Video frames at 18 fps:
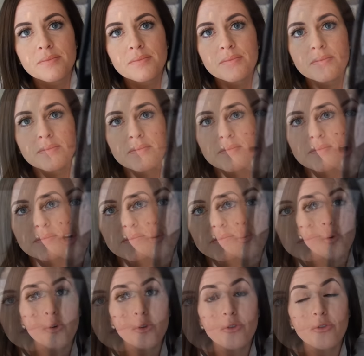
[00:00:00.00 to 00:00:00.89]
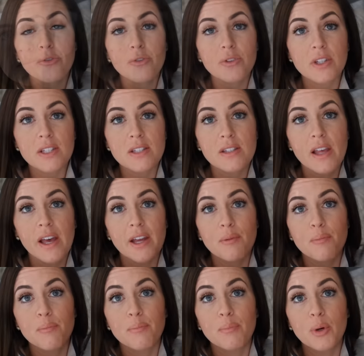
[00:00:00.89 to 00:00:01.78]
It's a waterproof fleece
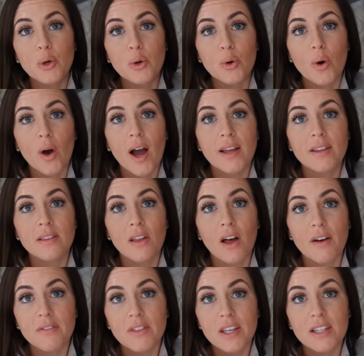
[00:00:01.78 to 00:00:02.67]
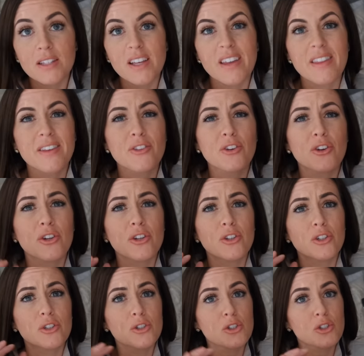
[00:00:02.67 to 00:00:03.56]
lined boot. I love these. I think they're going
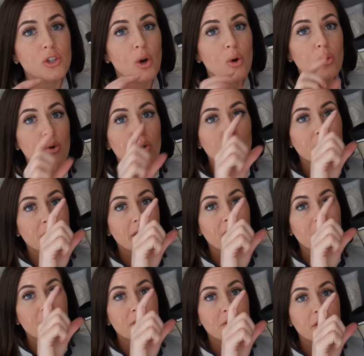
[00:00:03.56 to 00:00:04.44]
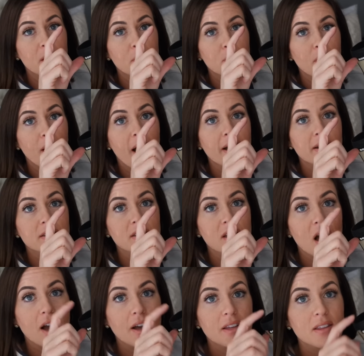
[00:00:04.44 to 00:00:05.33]
to look so cool with like a thick black
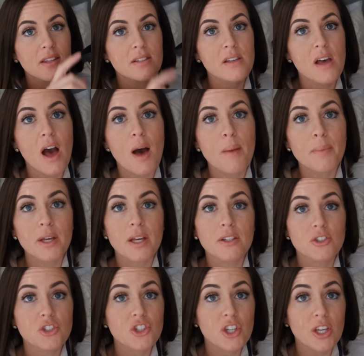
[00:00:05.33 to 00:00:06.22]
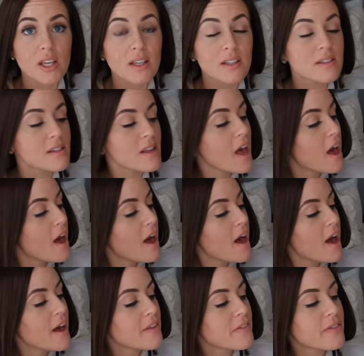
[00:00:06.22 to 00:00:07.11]
sock at the top and jeans.
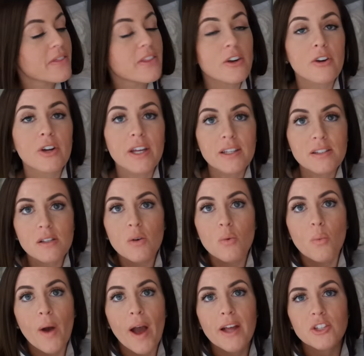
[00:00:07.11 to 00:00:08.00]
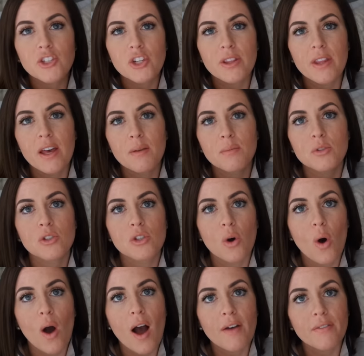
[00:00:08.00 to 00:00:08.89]
There is a wedge in them,
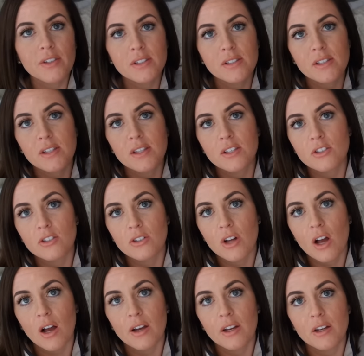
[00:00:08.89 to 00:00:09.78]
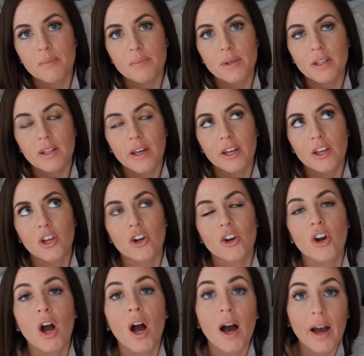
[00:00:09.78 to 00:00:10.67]
so obviously these are not going to be like
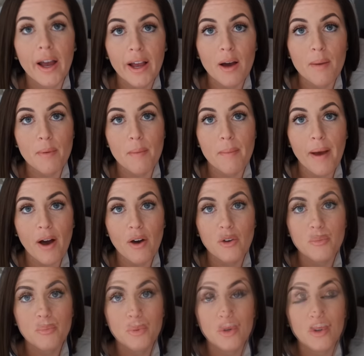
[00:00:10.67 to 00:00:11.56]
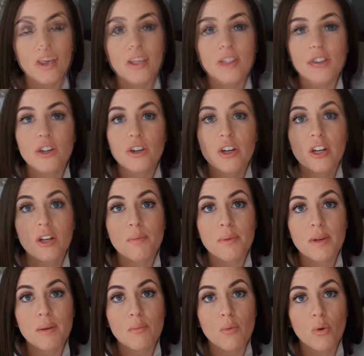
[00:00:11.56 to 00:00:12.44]
your hike up a mountain boot. These are going to
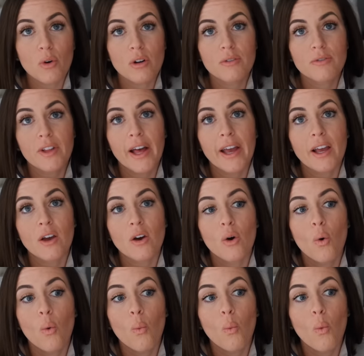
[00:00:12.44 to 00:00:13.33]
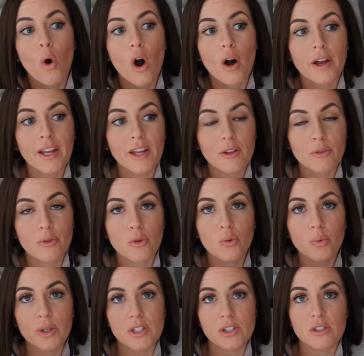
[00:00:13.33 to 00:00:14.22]
be more of like walking
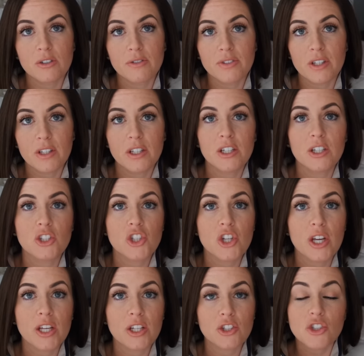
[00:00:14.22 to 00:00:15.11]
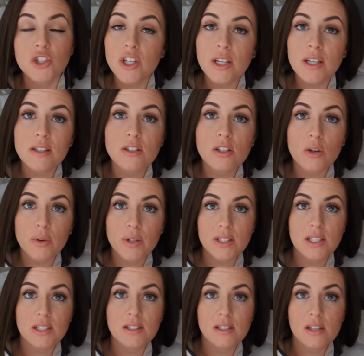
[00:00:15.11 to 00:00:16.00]
through Whistler Village in jeans,
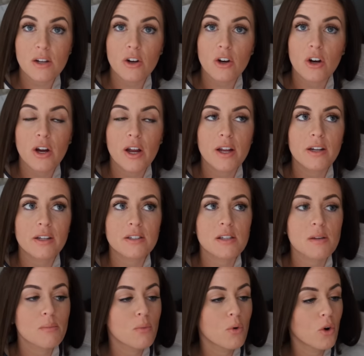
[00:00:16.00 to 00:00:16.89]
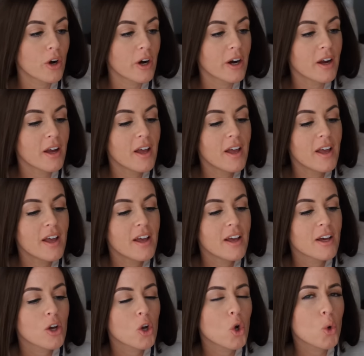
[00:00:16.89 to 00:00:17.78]
going to dinner, and it's a more
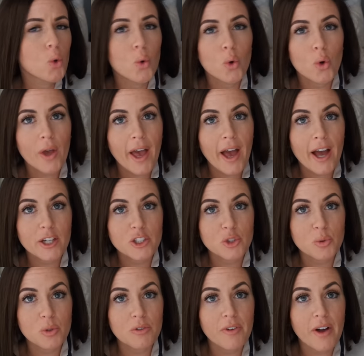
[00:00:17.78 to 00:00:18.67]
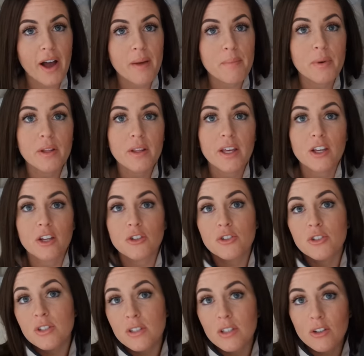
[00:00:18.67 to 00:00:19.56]
cool casual vibe but like you're
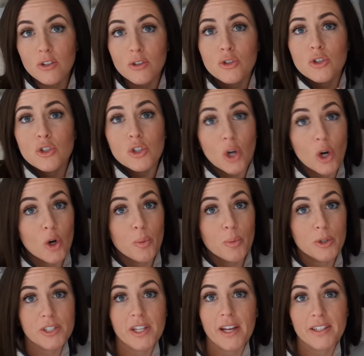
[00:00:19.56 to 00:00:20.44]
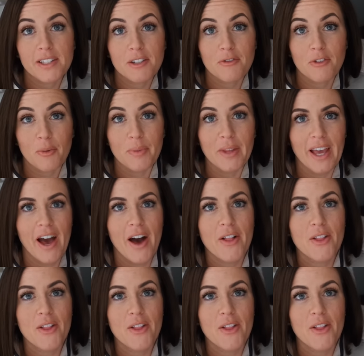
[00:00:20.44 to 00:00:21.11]
still so protected from the